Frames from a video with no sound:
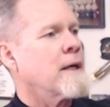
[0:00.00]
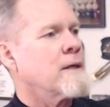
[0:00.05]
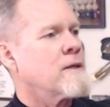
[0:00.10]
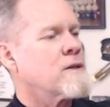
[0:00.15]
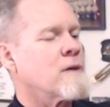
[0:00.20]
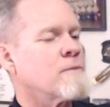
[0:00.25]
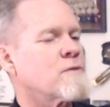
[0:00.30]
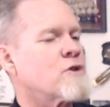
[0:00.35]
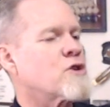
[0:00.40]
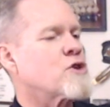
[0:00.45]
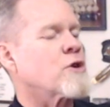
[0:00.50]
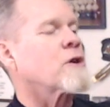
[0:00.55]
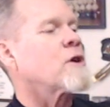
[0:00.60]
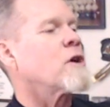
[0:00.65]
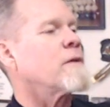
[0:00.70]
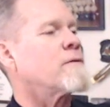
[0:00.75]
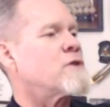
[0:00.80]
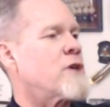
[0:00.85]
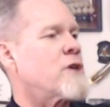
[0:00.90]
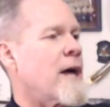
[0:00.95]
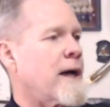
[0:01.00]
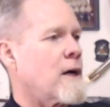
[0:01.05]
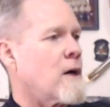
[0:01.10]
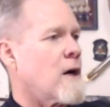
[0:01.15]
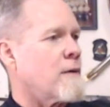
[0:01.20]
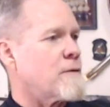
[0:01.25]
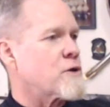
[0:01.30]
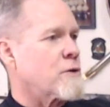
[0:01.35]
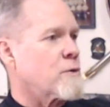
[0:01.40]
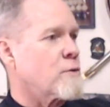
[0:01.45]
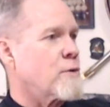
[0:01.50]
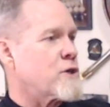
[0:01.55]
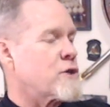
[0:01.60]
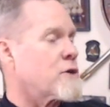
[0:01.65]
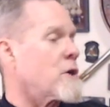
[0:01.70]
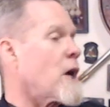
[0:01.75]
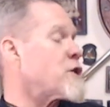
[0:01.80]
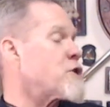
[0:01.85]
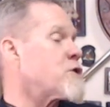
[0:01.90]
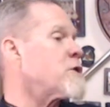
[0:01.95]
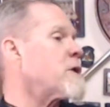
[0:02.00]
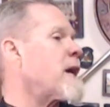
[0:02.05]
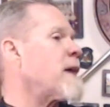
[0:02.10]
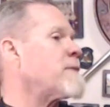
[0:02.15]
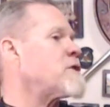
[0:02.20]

Some jerk-off jag officer, which I shouldn't